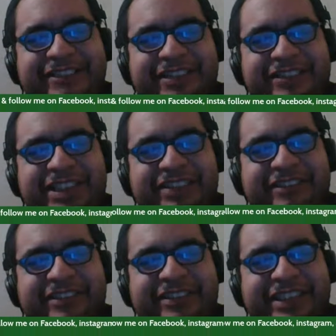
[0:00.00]
bell
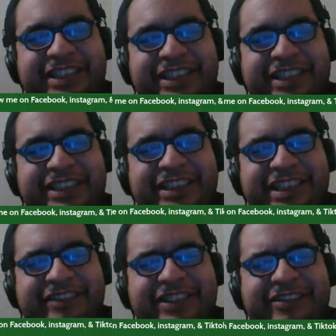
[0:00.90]
peppers, onions,
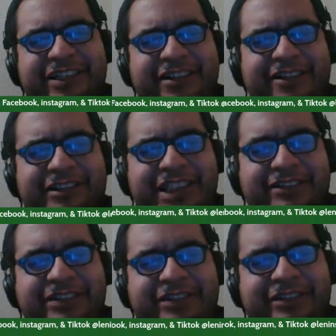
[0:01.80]
lemon, all
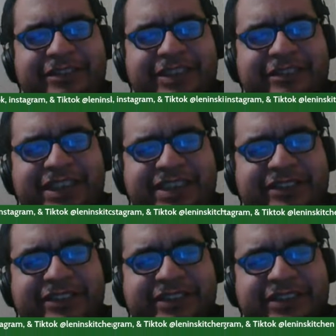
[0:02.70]
types of fruits and
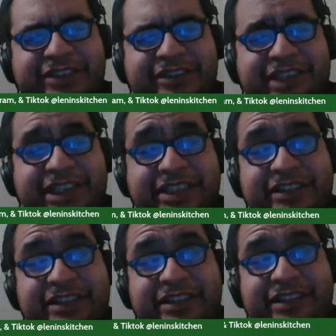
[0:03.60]
vegetables are donated
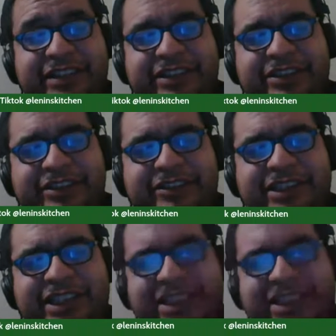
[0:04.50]
to